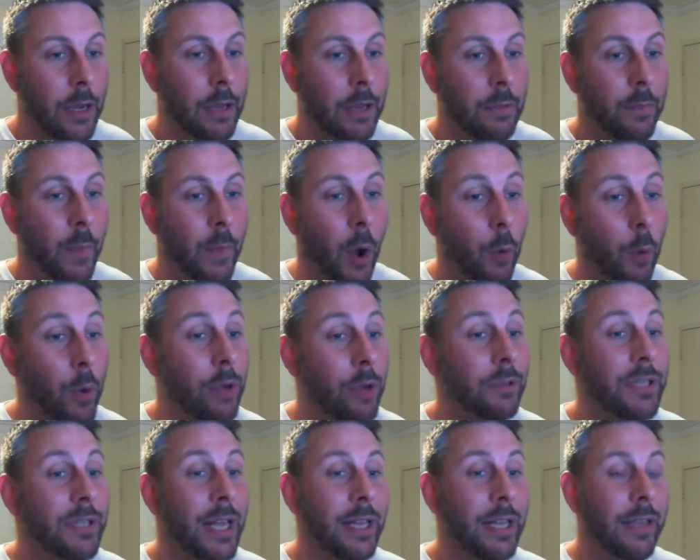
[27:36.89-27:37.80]
will
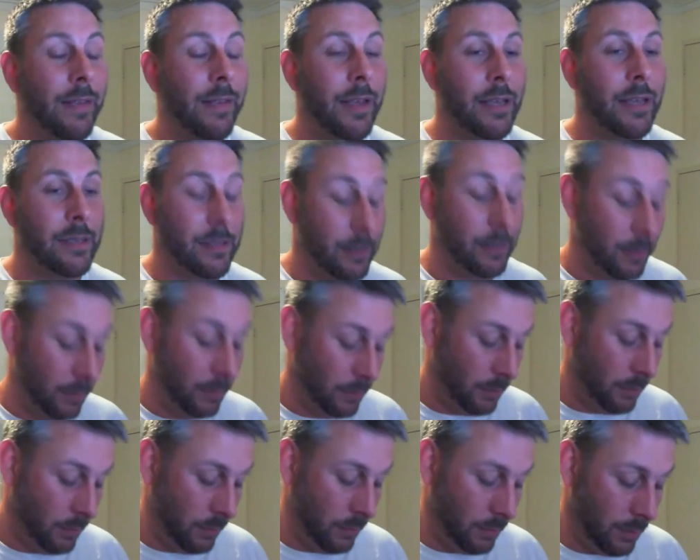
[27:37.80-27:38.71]
tell you this.
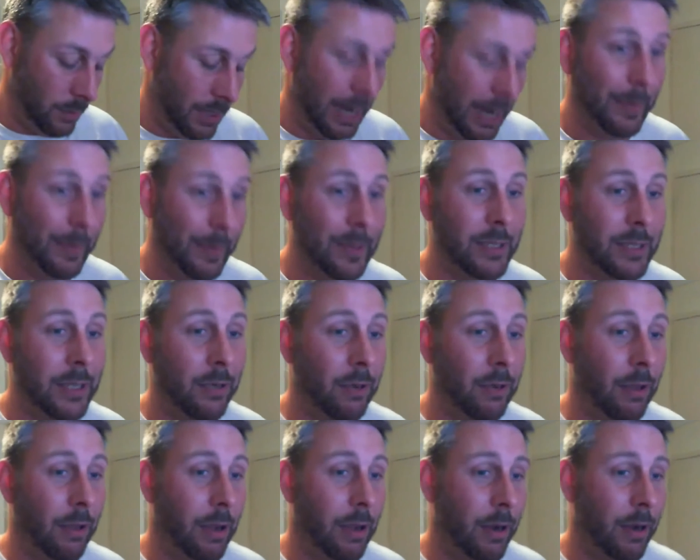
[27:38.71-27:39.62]
Up
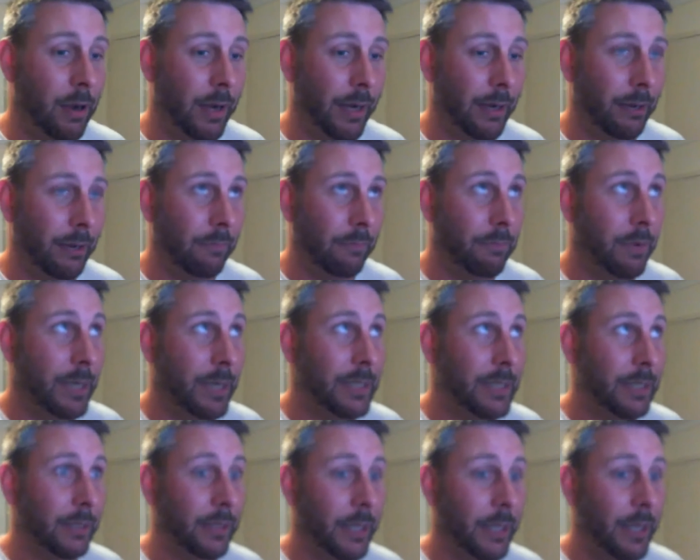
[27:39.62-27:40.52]
until
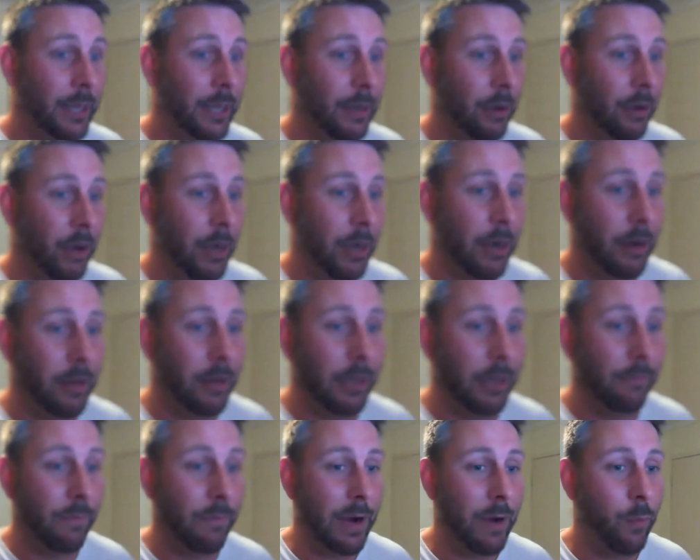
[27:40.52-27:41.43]
recently, I'd only
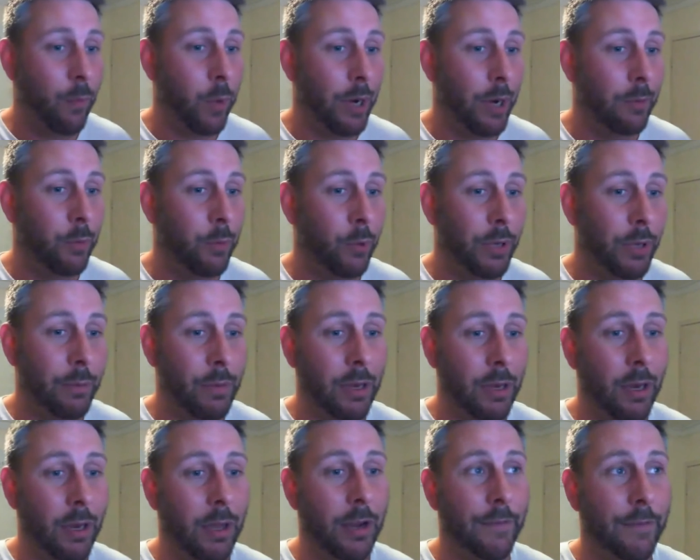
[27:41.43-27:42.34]
read one book in my
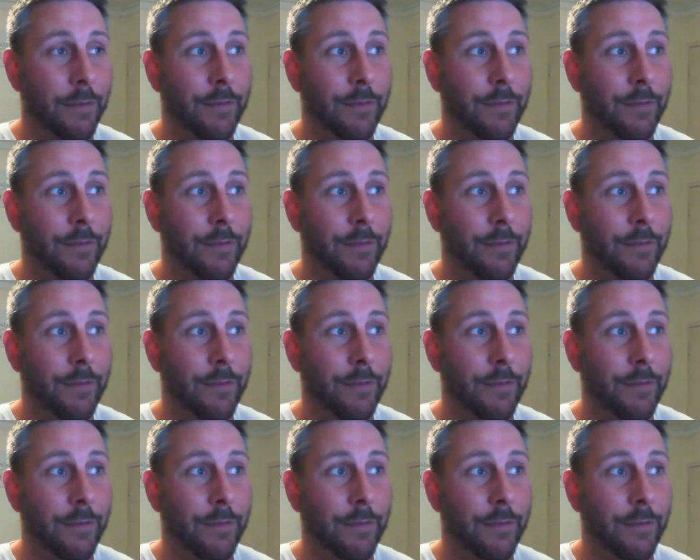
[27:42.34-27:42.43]
life.